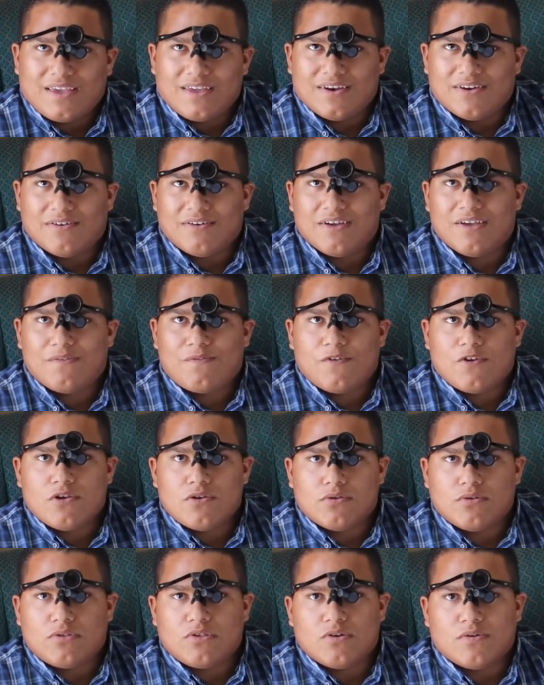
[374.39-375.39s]
You know, if you're
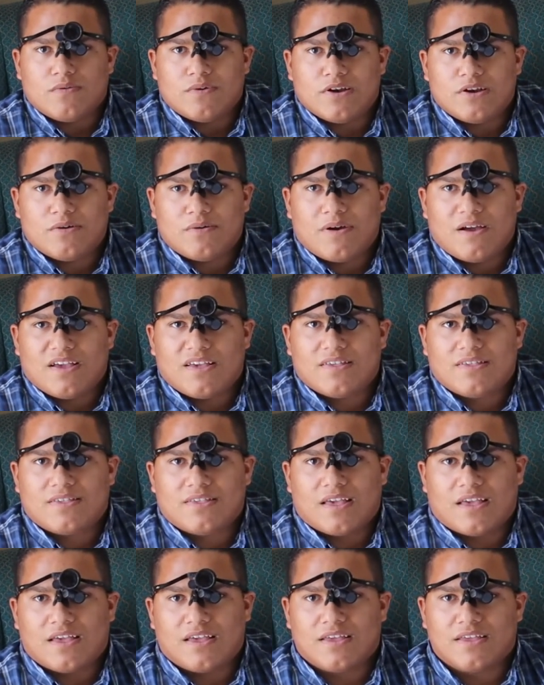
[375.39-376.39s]
using Window
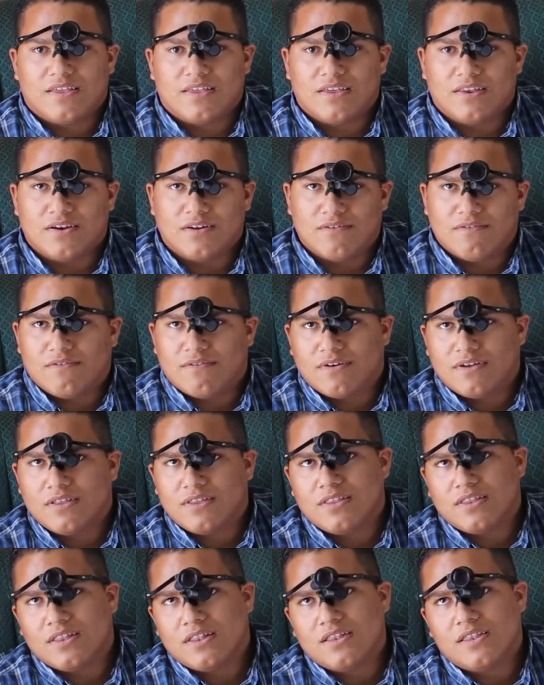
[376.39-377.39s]
Eyes, you know,
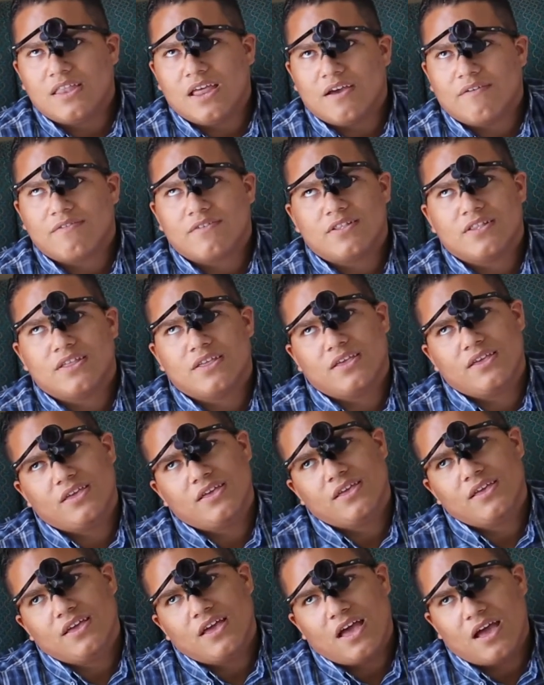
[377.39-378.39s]
definitely
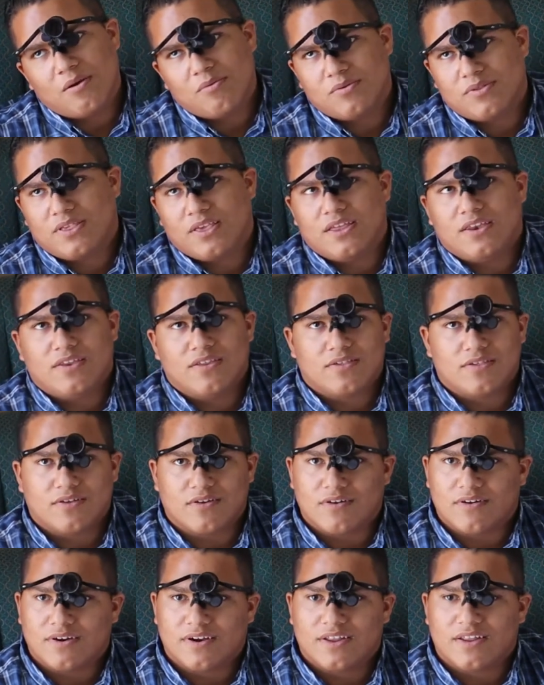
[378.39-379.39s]
I would say
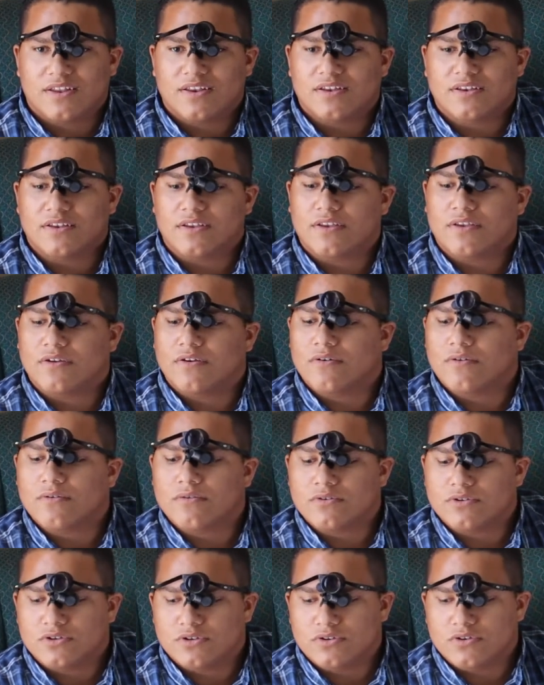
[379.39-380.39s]
discard it and go
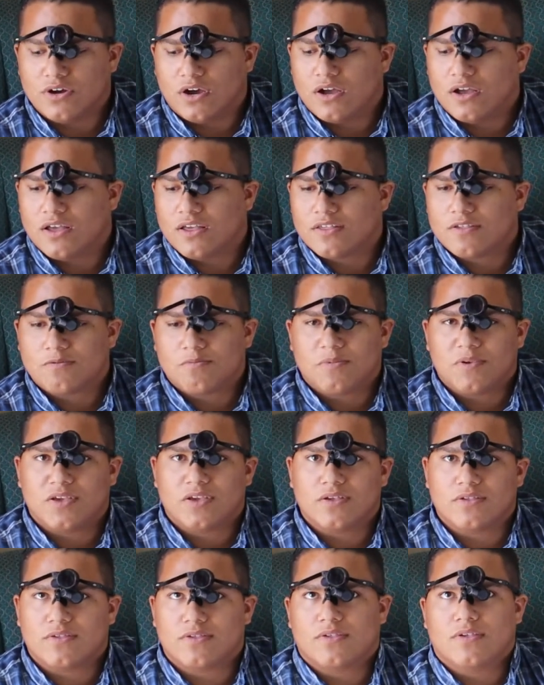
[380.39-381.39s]
to Jaws
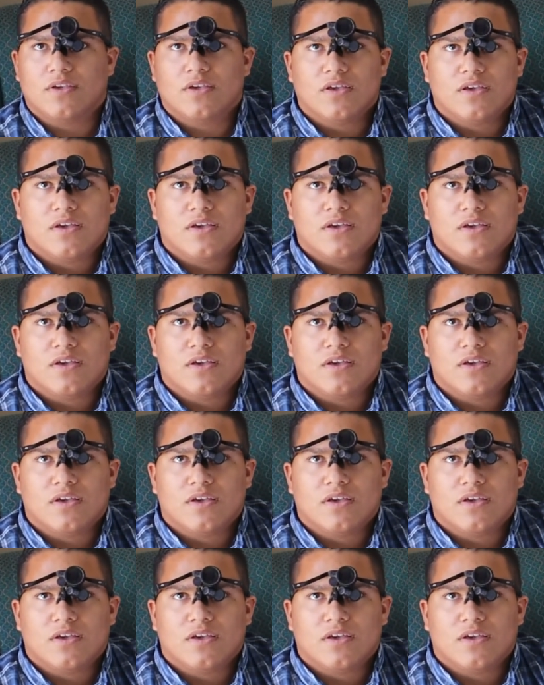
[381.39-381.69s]
because